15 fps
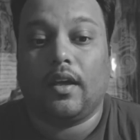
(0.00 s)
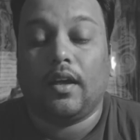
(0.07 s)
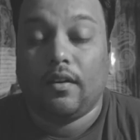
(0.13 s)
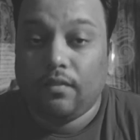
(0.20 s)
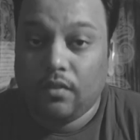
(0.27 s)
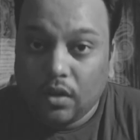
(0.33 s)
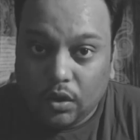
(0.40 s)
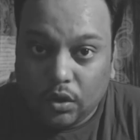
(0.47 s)

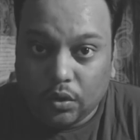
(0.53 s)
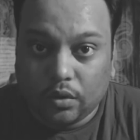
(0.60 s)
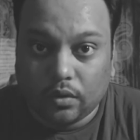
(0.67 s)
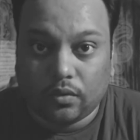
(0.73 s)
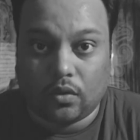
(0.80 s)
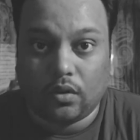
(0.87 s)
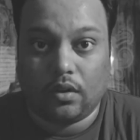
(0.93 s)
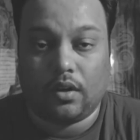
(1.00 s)
If you're new to
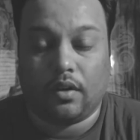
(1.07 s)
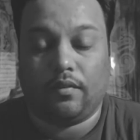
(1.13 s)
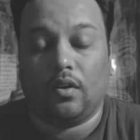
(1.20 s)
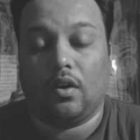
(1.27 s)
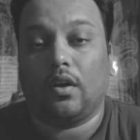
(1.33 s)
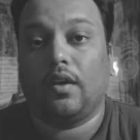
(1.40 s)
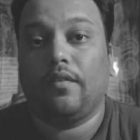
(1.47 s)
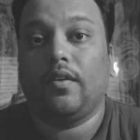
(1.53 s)
photography,
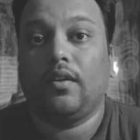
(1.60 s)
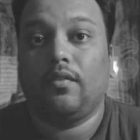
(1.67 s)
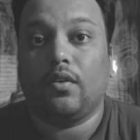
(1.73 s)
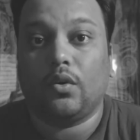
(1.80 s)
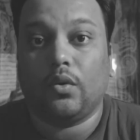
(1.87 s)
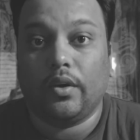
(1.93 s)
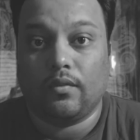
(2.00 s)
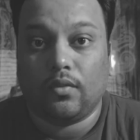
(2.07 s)
or even if
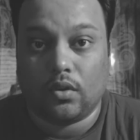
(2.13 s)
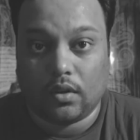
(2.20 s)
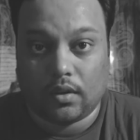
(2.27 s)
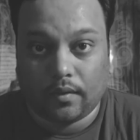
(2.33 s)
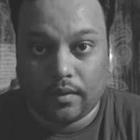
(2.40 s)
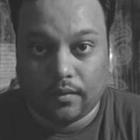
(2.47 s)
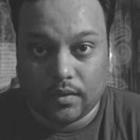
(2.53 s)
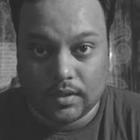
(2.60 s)
you're doing
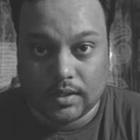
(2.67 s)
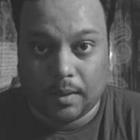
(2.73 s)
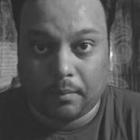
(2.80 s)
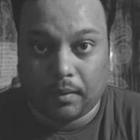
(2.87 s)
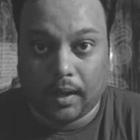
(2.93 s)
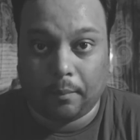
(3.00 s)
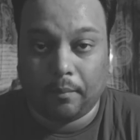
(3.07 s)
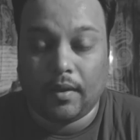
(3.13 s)
photography for some
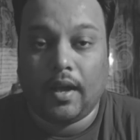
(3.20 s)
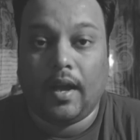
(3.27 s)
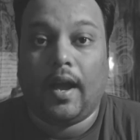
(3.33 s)
time,